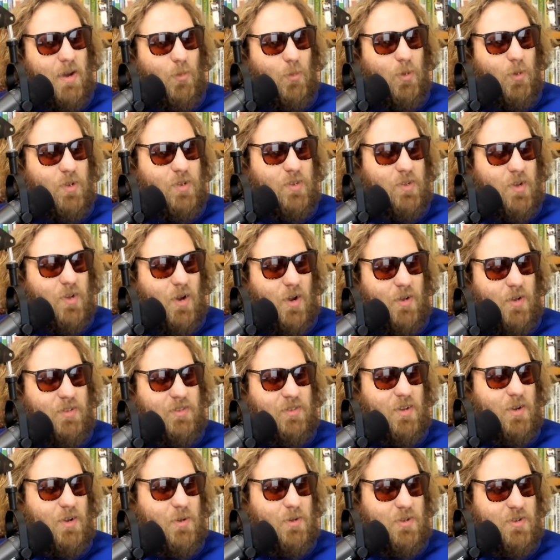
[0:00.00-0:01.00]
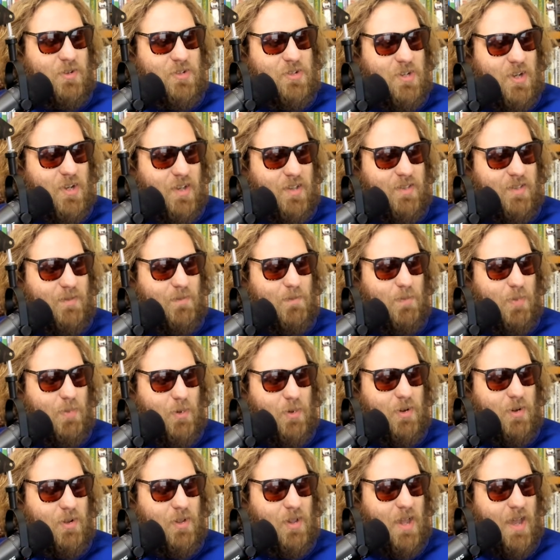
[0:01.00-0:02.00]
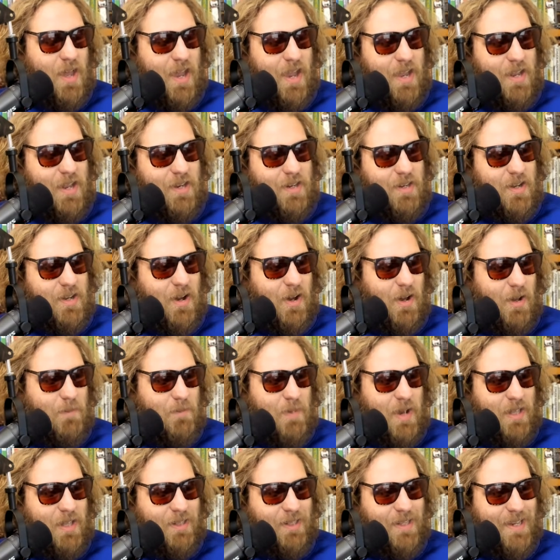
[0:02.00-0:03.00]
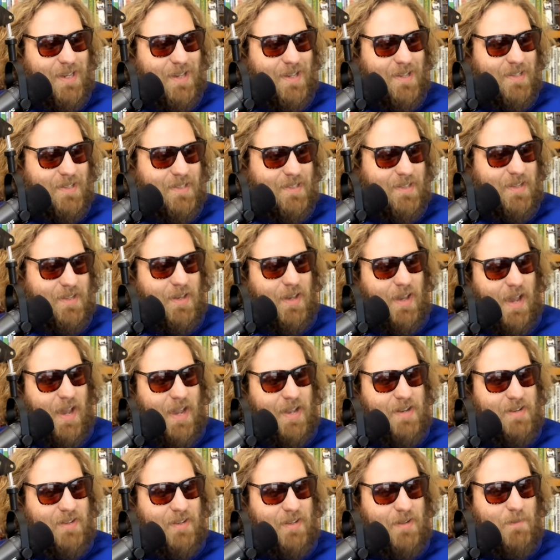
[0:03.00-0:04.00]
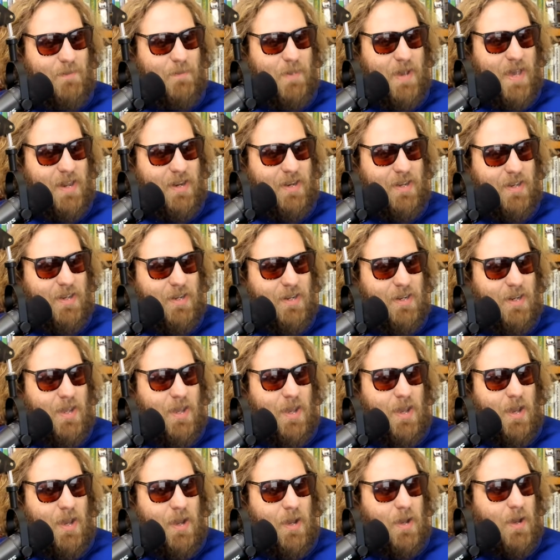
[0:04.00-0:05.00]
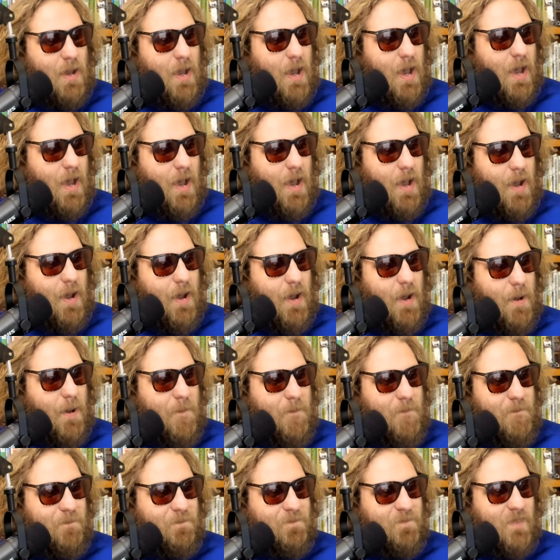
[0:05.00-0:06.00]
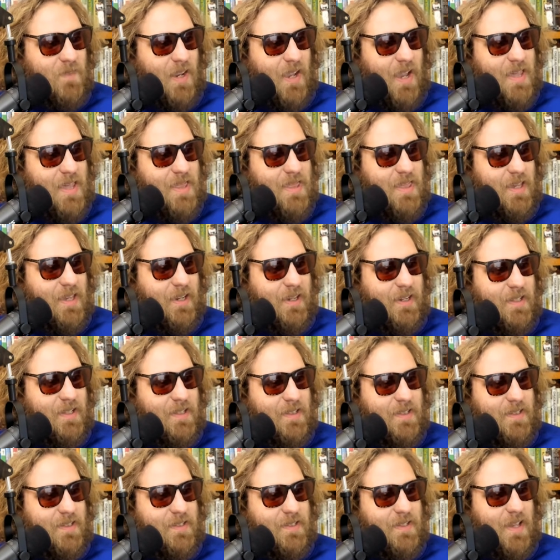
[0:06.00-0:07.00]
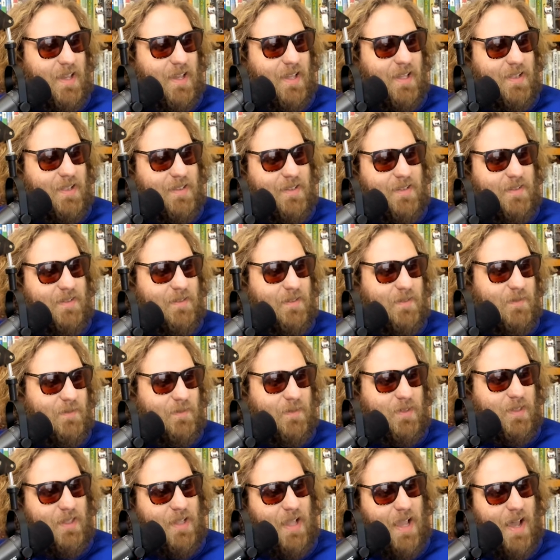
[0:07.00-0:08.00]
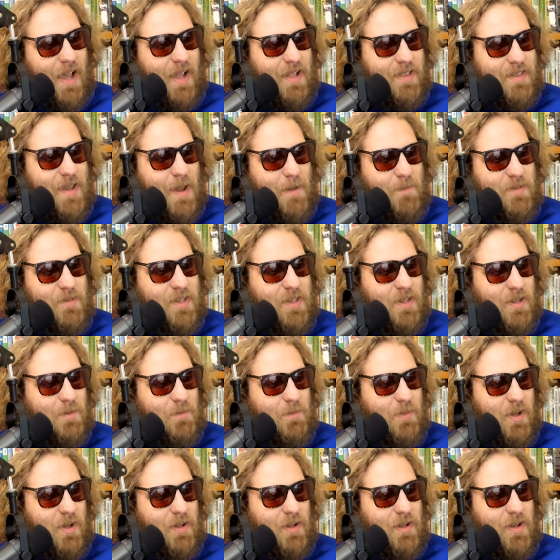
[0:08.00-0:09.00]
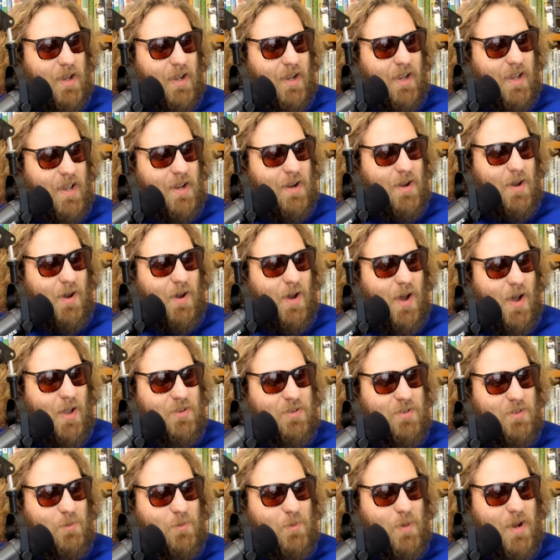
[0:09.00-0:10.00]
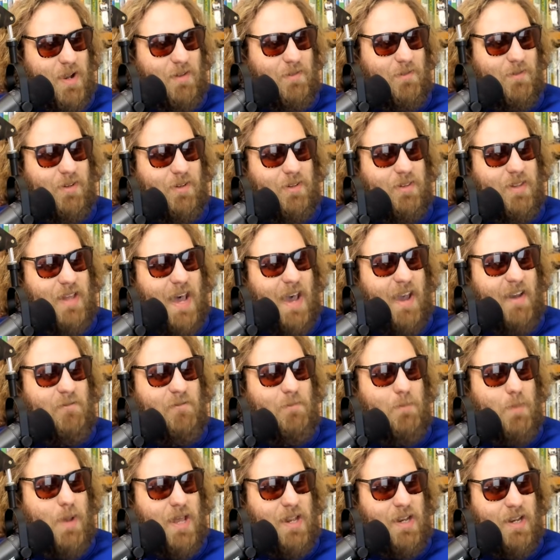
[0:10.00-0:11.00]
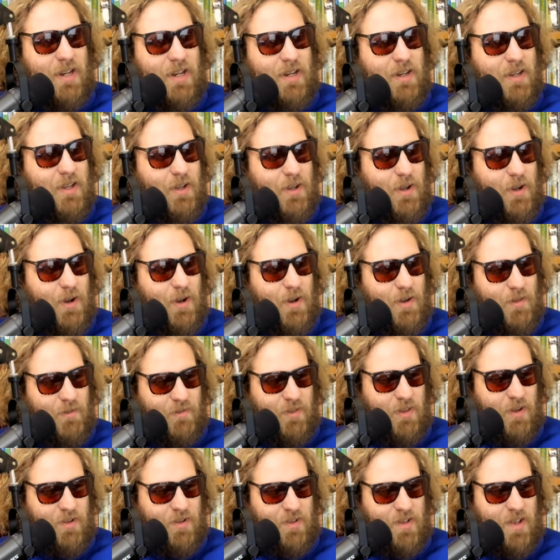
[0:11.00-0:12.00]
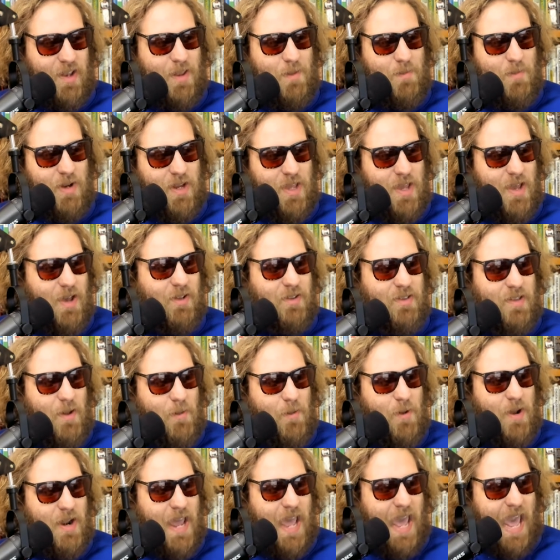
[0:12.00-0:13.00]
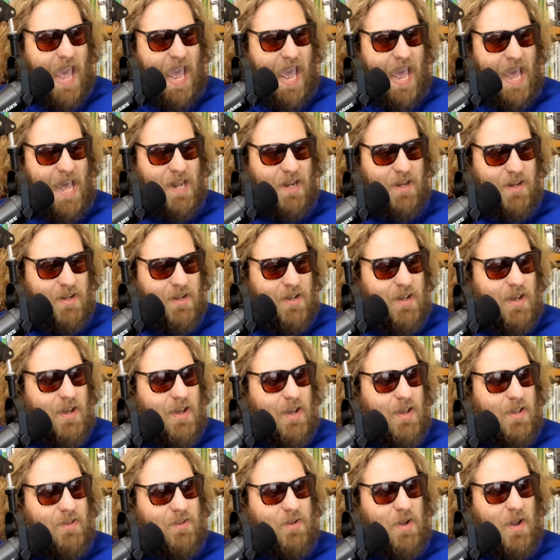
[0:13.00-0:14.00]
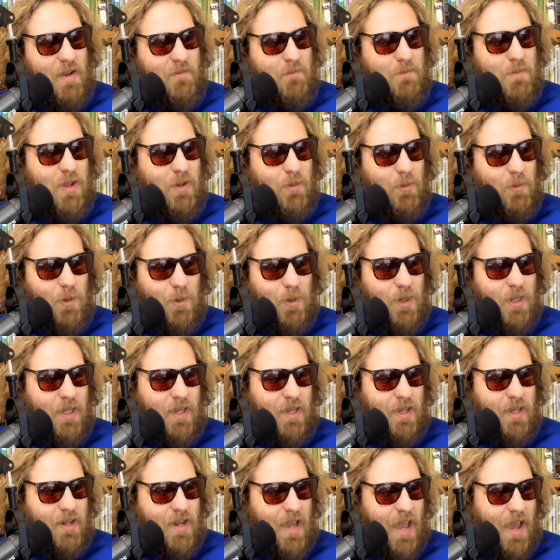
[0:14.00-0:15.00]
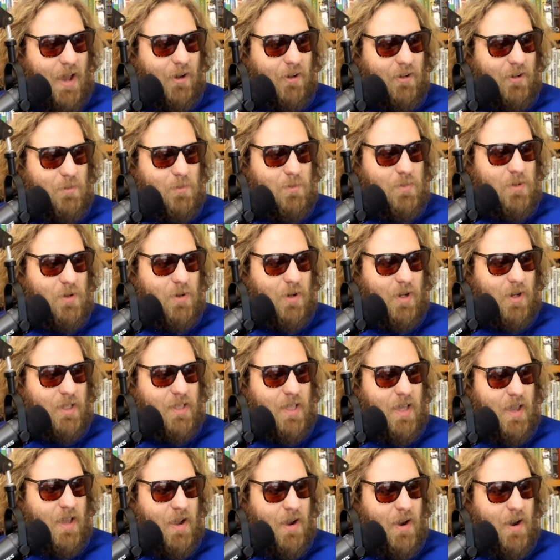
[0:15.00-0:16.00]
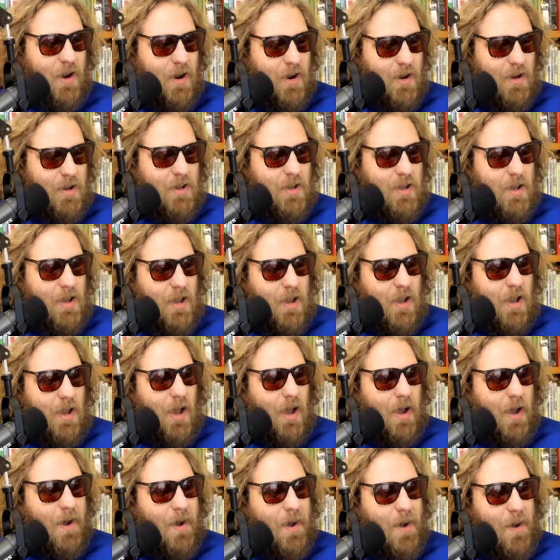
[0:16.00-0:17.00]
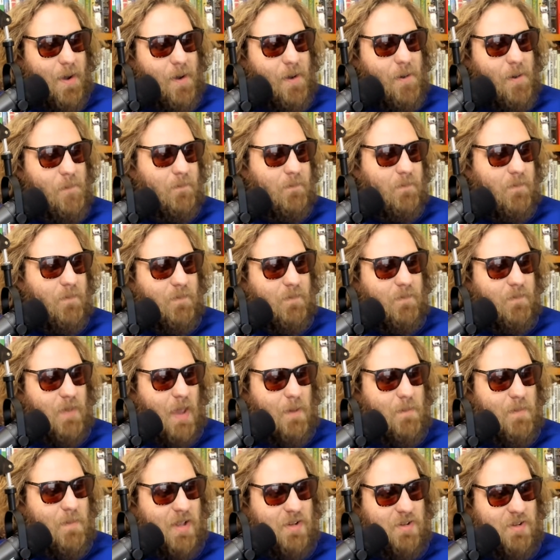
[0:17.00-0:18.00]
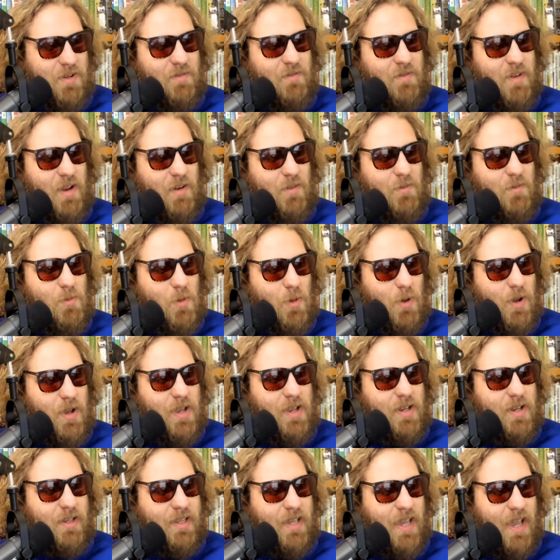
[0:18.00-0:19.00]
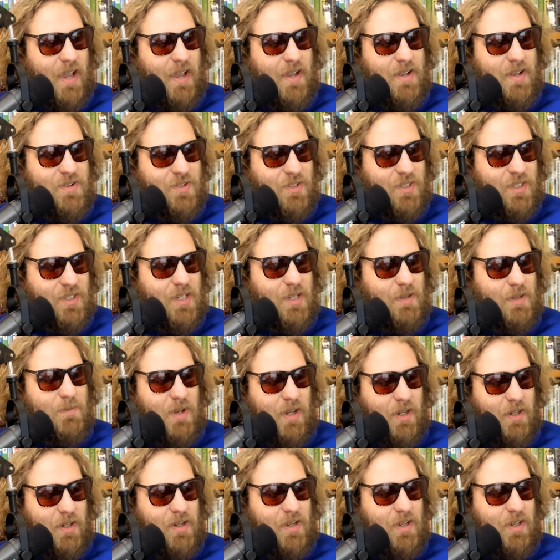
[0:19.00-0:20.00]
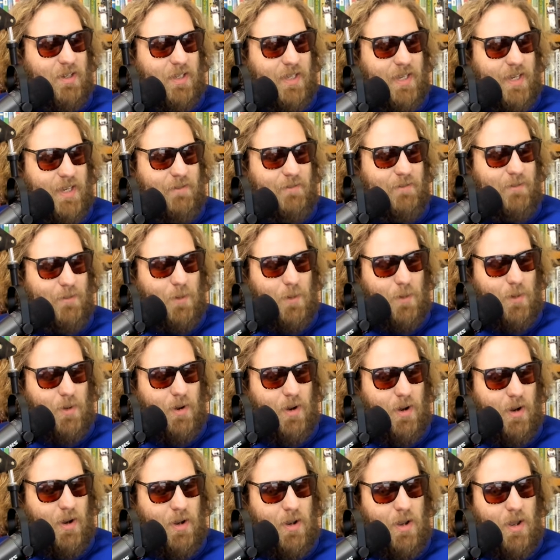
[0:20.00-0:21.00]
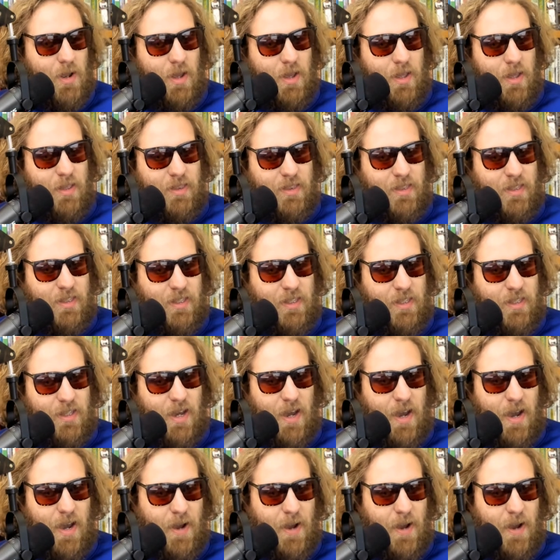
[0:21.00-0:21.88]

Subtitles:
was also just borderline on my list. I didn't bet it. I think it's tempting, but again, I'll just wait for live betting here if there's anybody else I want to add. So I have Minwoo Lee and Alex Bjork there. I mentioned Van Rooyen, KH Lee, and McNeely for the